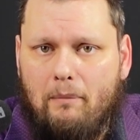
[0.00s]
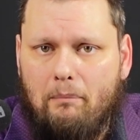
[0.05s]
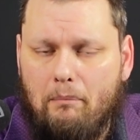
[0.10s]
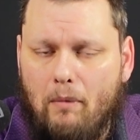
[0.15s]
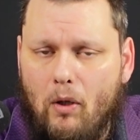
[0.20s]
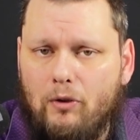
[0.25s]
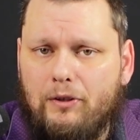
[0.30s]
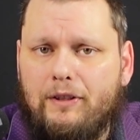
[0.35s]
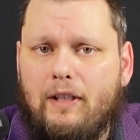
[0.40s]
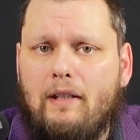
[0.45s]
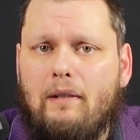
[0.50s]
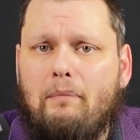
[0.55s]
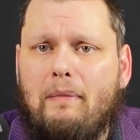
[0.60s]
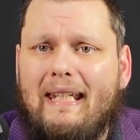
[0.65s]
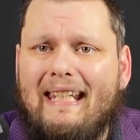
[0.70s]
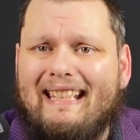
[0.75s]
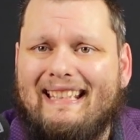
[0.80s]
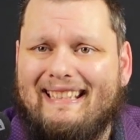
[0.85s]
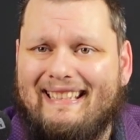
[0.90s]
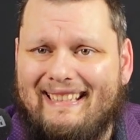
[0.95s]
most of them
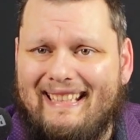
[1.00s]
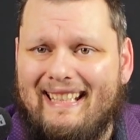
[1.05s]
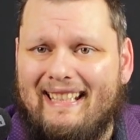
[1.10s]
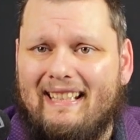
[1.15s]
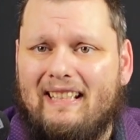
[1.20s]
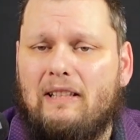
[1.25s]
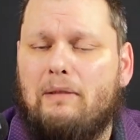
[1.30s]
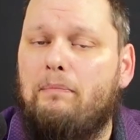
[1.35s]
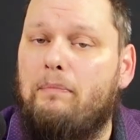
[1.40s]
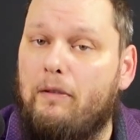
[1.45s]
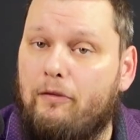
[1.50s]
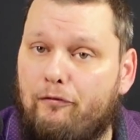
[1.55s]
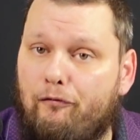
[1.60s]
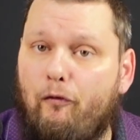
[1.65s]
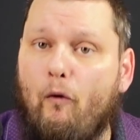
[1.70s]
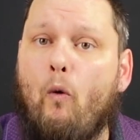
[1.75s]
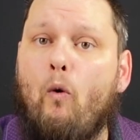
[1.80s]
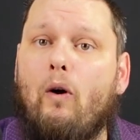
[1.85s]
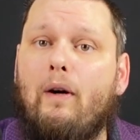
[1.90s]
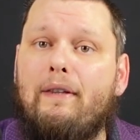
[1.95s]
exist
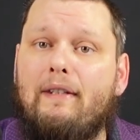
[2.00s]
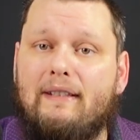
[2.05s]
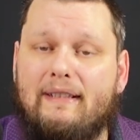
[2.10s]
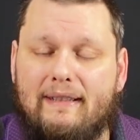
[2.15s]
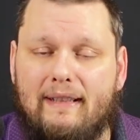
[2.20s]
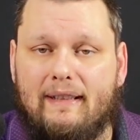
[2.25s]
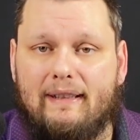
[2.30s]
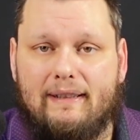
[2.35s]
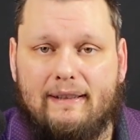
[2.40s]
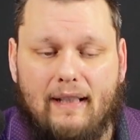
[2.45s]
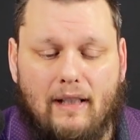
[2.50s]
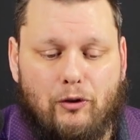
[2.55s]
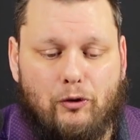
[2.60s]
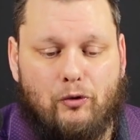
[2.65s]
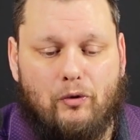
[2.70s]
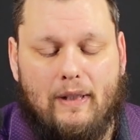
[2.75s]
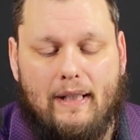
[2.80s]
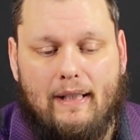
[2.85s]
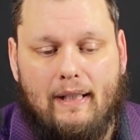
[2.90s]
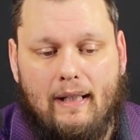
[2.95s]
before the 6th
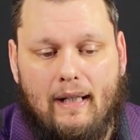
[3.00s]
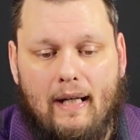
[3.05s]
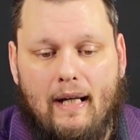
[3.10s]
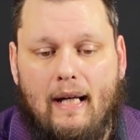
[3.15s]
century.